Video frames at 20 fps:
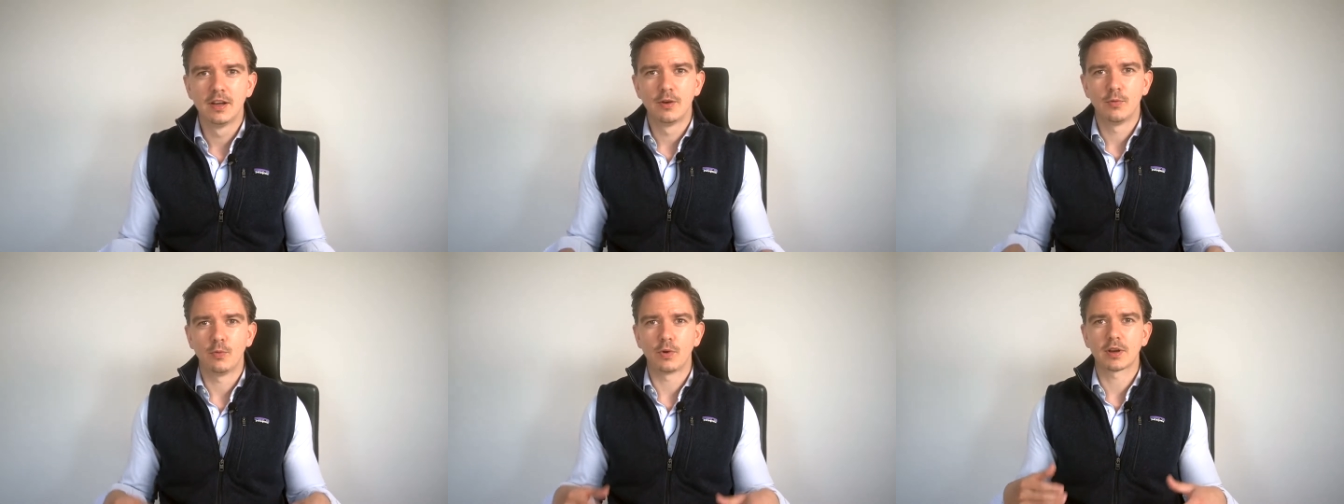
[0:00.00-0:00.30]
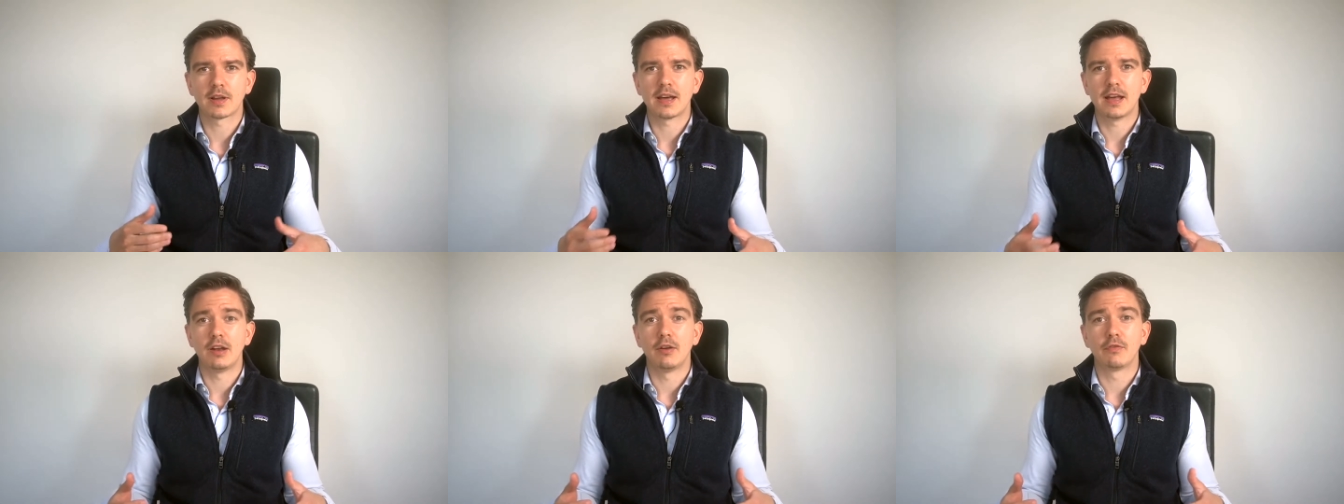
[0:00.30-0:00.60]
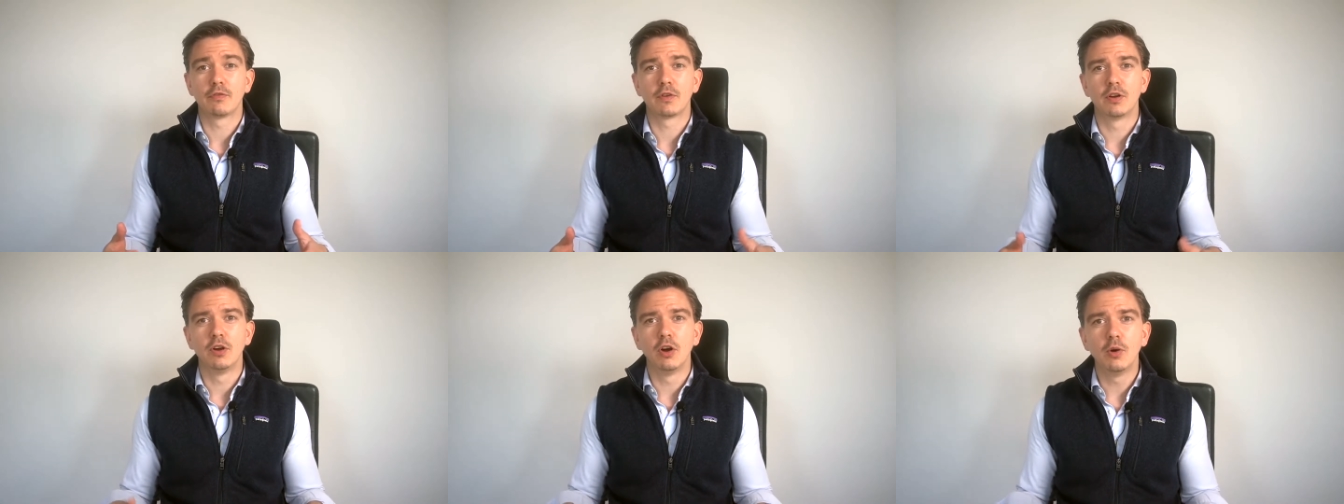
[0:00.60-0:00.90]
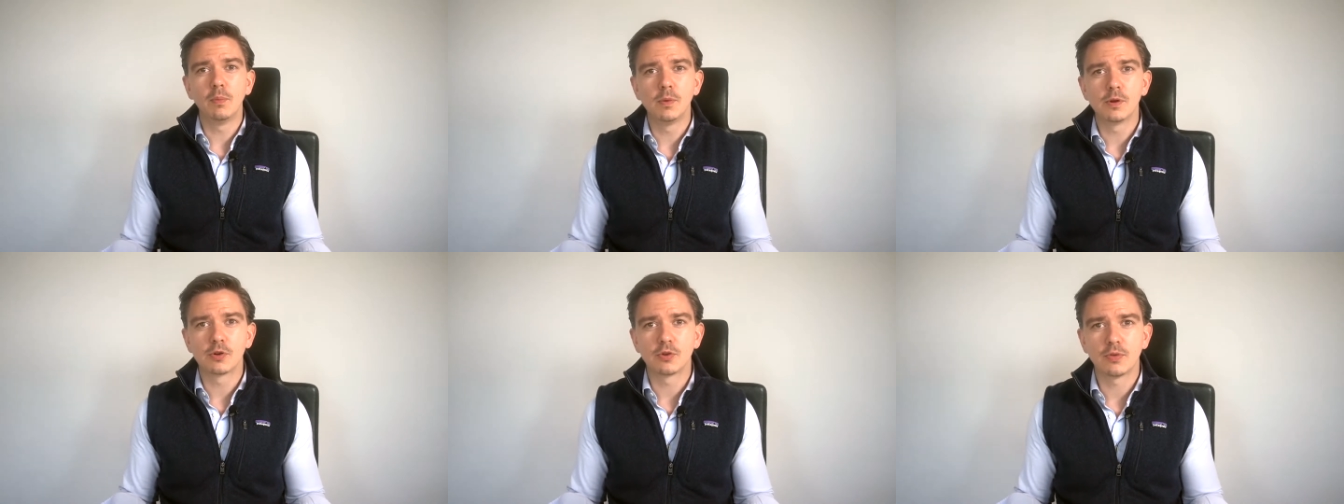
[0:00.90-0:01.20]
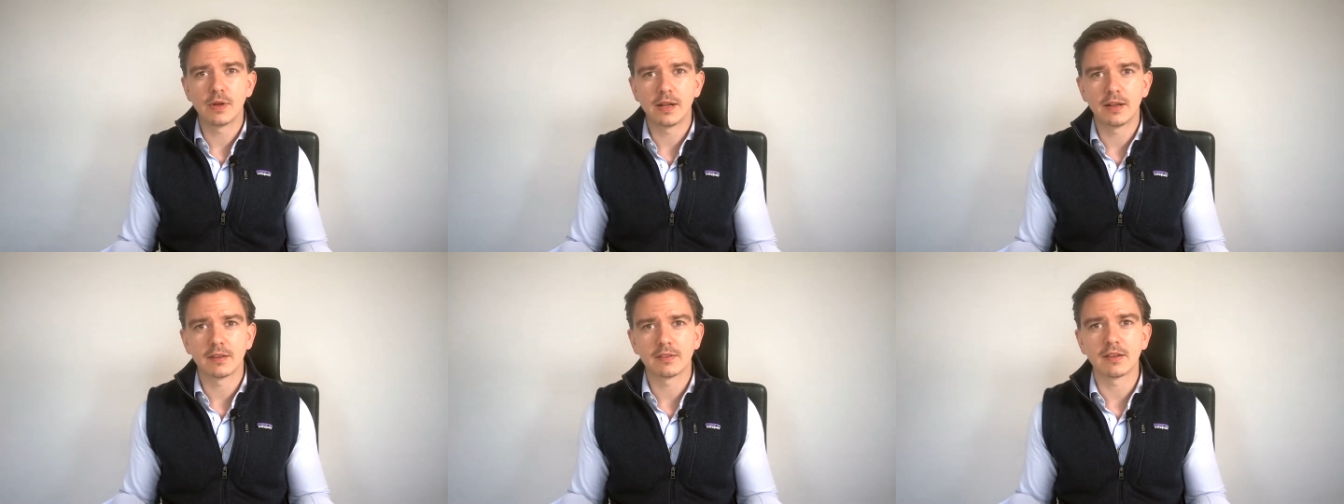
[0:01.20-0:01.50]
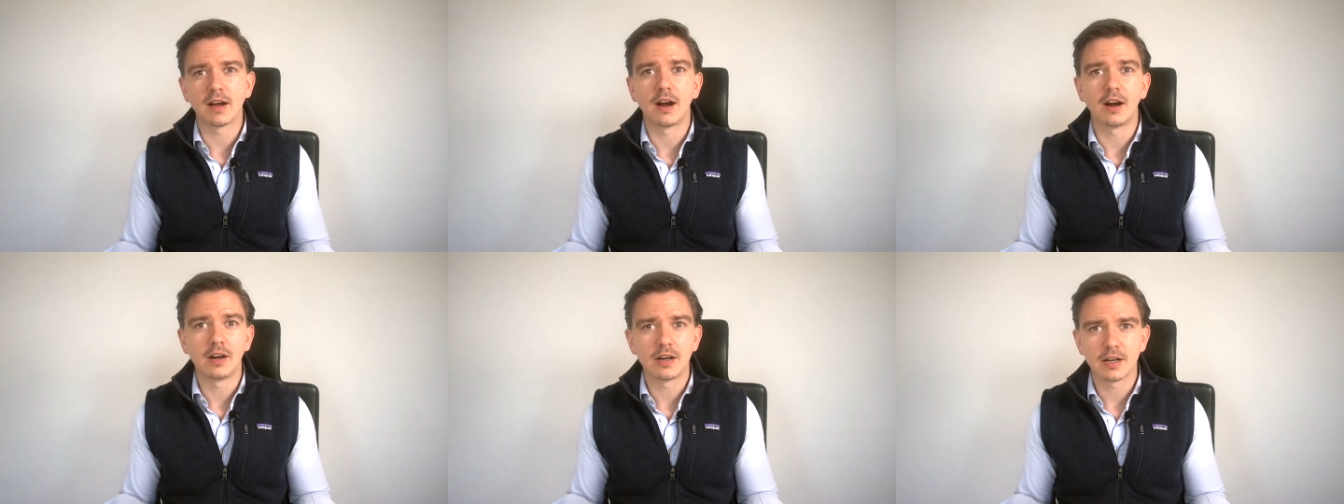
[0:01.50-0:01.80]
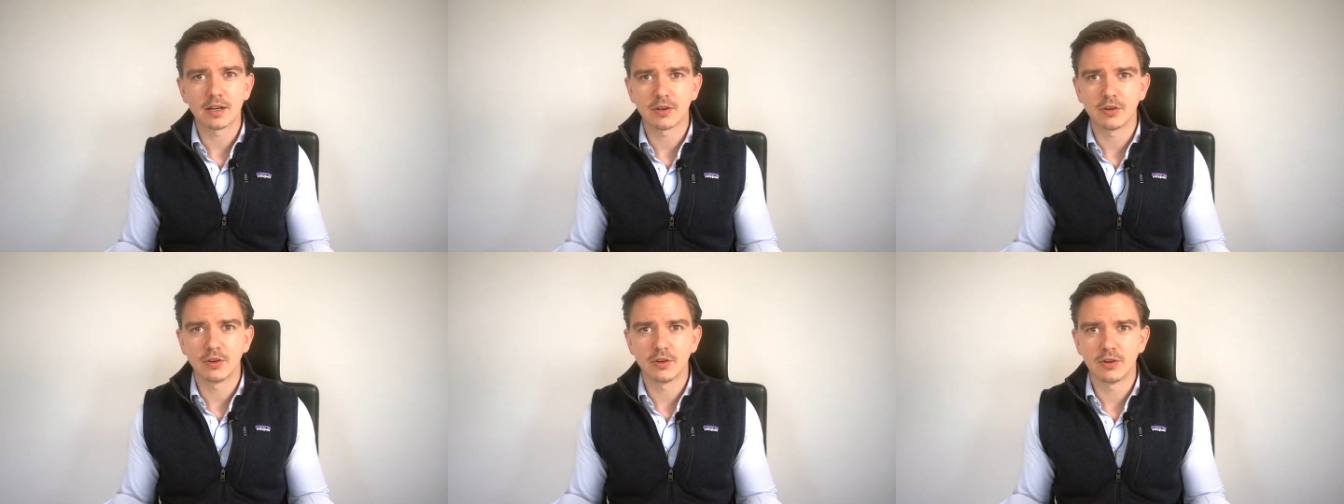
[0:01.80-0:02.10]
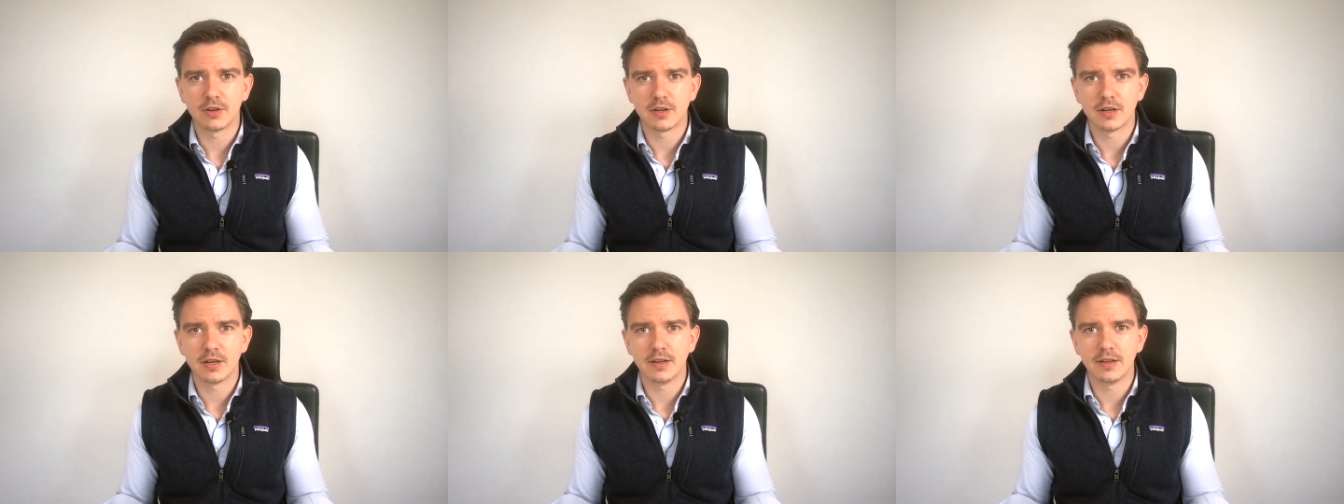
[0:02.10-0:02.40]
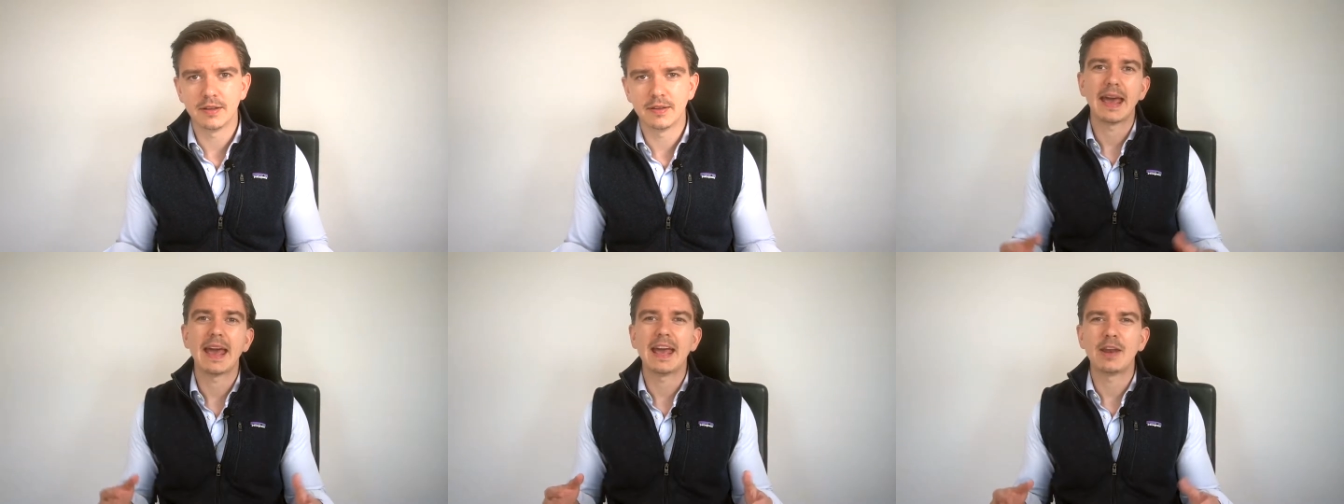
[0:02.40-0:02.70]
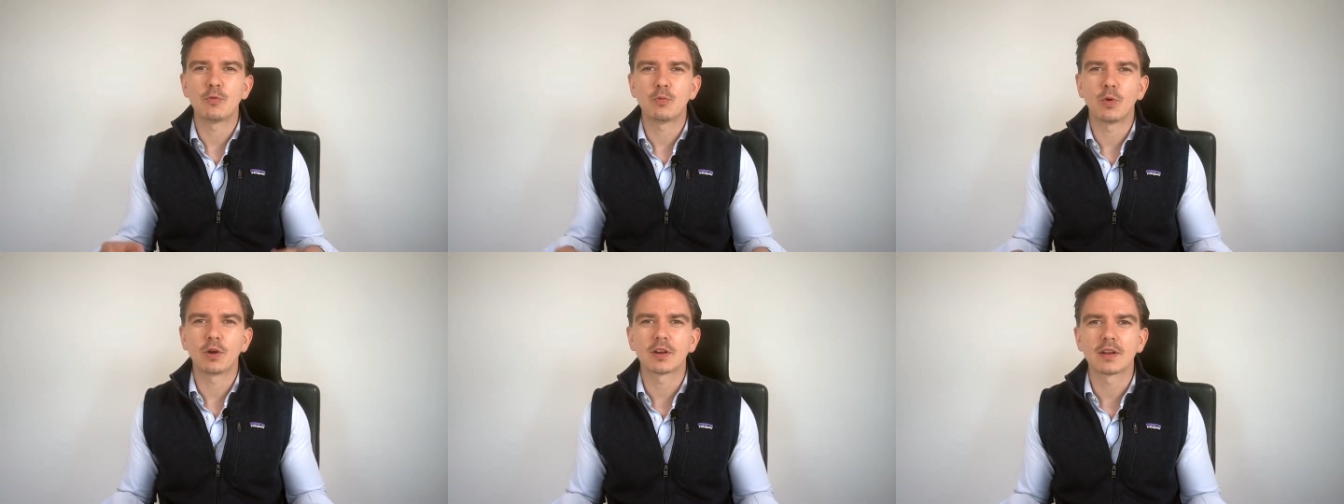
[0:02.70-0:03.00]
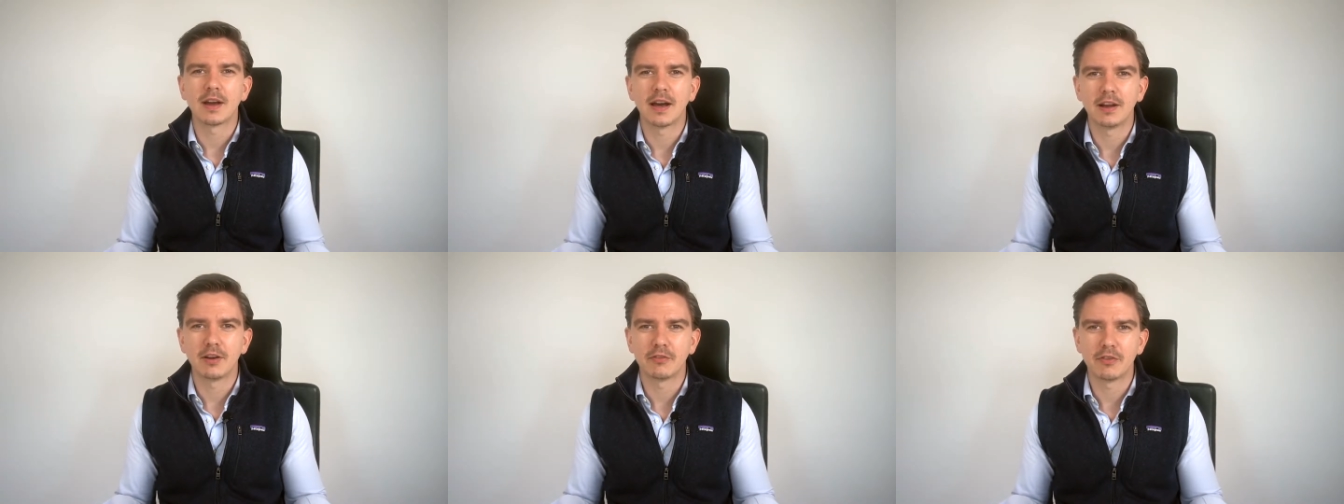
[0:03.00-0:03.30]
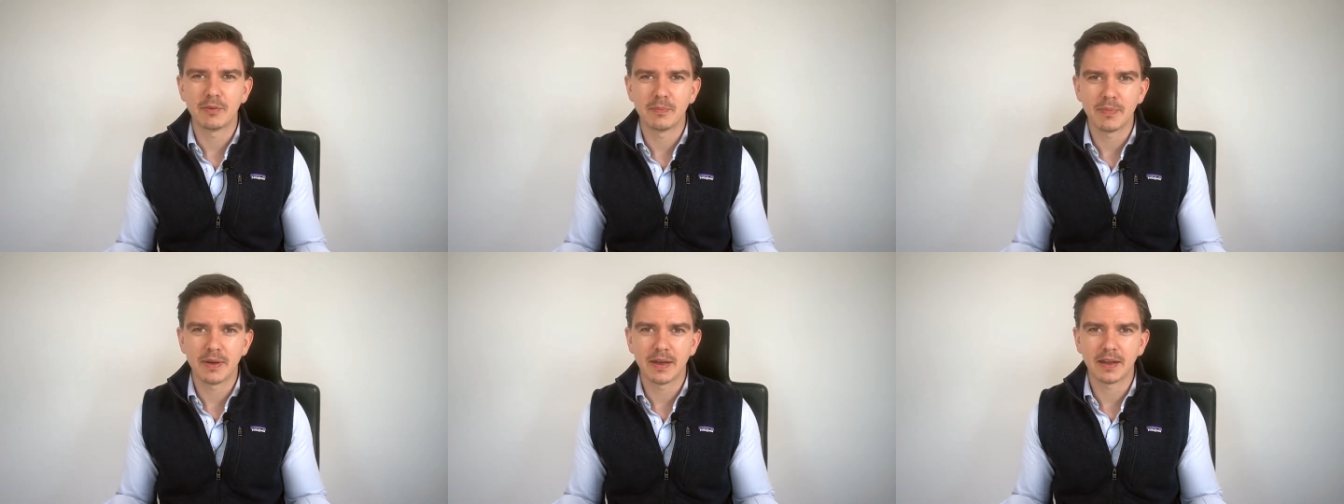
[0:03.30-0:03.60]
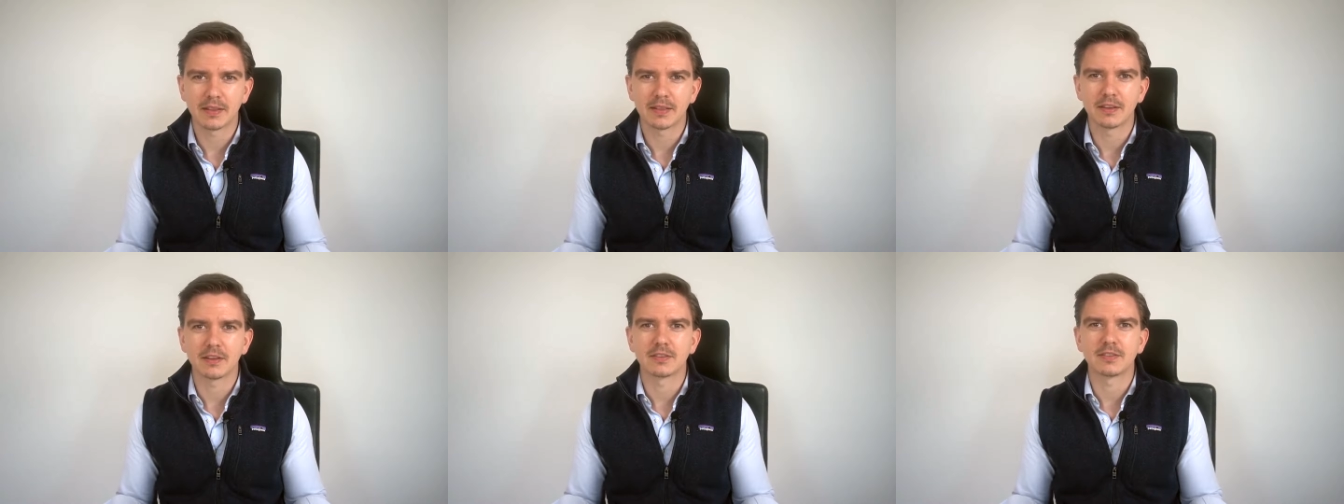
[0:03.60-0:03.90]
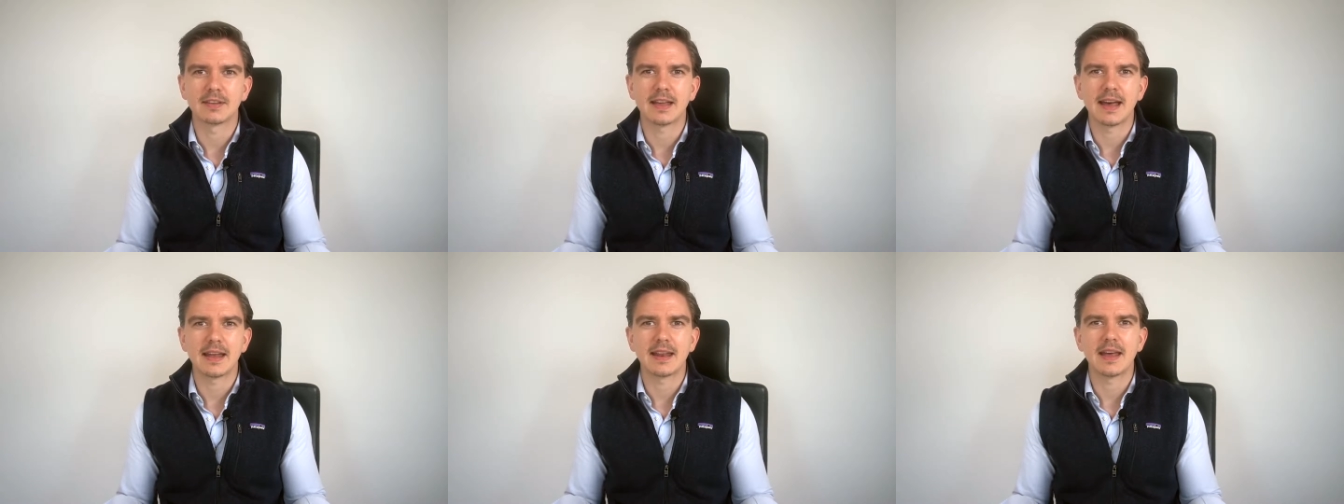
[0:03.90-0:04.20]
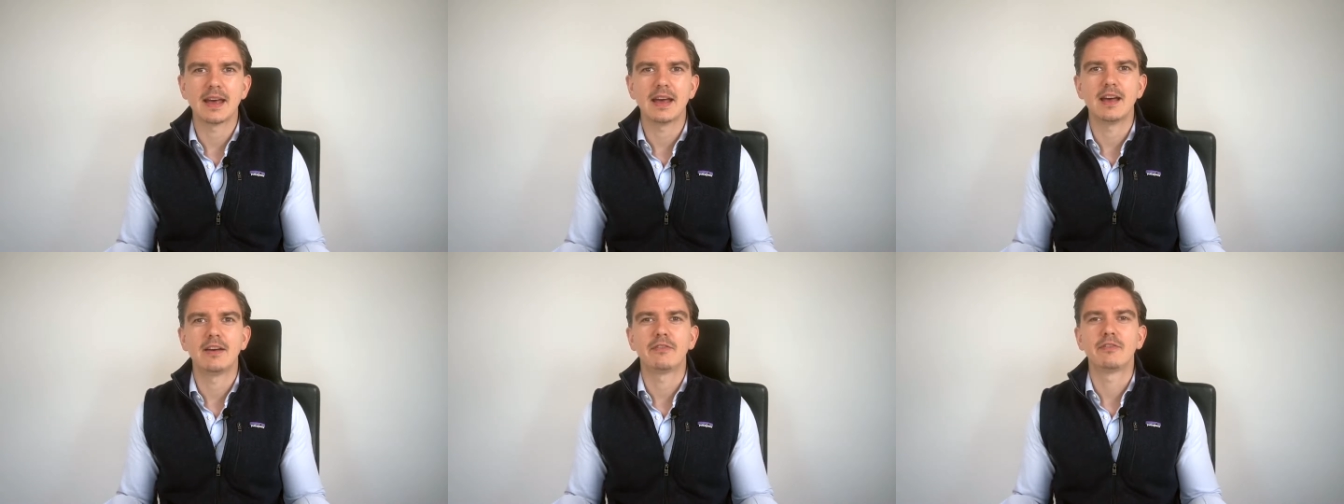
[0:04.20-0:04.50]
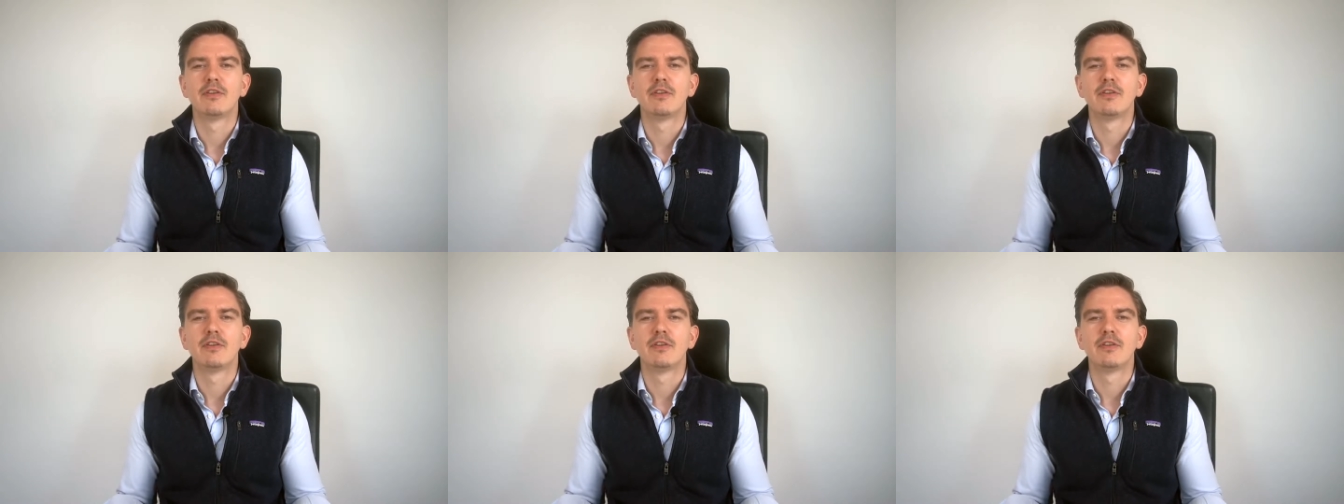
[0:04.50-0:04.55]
what kind of global trends are there currently, and what kind of impact does that have